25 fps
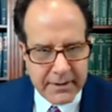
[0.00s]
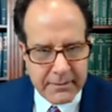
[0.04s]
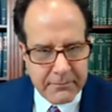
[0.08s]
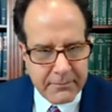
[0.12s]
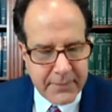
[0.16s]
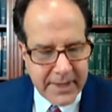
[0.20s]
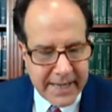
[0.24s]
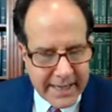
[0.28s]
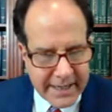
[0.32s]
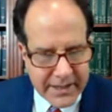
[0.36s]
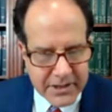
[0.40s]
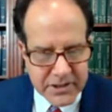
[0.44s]

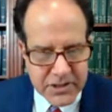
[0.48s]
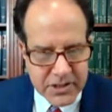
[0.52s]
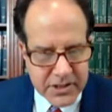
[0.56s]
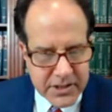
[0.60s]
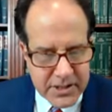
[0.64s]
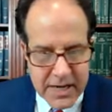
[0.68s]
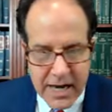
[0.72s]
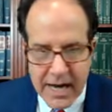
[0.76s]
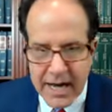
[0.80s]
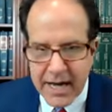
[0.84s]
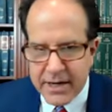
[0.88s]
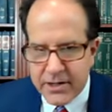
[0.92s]
bench,
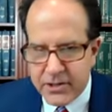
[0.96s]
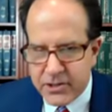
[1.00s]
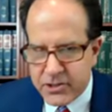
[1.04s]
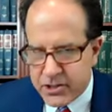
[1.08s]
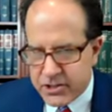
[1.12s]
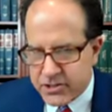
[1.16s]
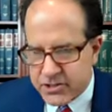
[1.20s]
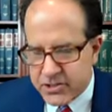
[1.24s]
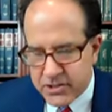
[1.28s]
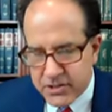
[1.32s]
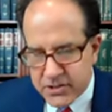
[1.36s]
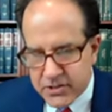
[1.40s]
not
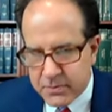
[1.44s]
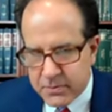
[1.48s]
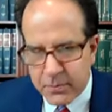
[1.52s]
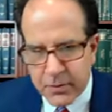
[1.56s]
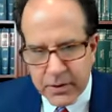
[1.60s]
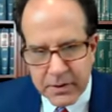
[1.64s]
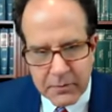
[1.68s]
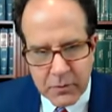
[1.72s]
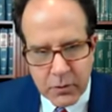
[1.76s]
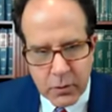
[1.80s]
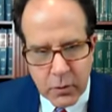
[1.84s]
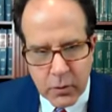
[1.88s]
just the
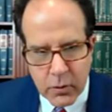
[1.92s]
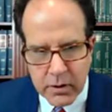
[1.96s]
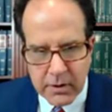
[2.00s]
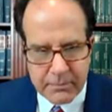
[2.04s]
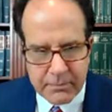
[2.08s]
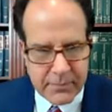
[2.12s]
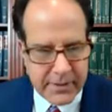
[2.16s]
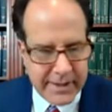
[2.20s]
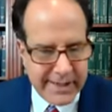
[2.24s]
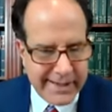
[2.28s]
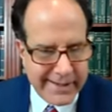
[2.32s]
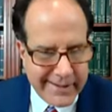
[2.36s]
Supreme
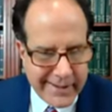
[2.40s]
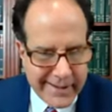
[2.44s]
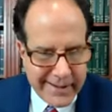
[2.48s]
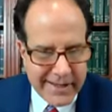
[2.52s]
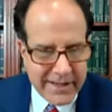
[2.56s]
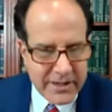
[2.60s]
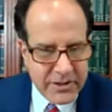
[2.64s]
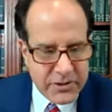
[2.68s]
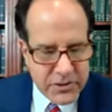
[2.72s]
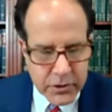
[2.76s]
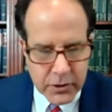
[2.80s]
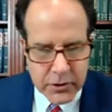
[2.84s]
Court, but
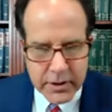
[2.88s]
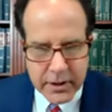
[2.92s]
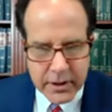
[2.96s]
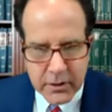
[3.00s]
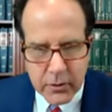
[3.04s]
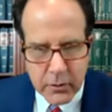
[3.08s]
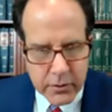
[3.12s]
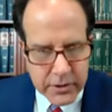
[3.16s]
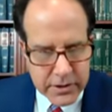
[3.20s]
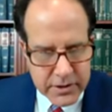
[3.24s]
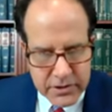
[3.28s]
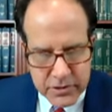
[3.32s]
circuit
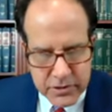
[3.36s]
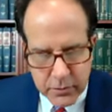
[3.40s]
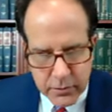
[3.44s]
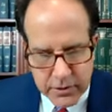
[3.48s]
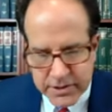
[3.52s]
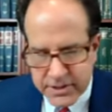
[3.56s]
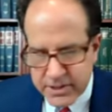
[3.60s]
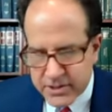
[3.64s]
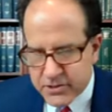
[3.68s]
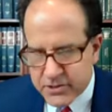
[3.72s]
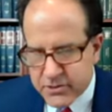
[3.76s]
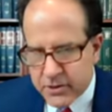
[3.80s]
courts or
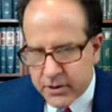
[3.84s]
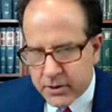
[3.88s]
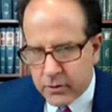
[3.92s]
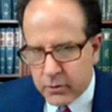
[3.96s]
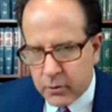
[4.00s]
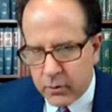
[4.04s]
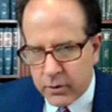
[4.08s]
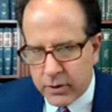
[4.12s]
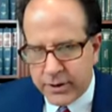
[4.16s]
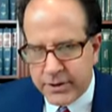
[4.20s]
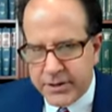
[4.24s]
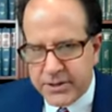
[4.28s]
district
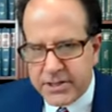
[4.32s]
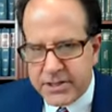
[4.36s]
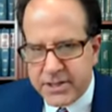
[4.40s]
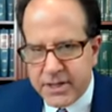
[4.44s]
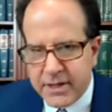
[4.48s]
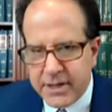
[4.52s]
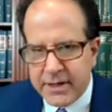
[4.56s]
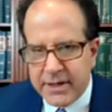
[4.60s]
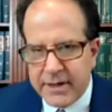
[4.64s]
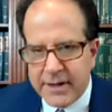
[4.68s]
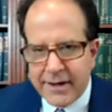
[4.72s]
courts,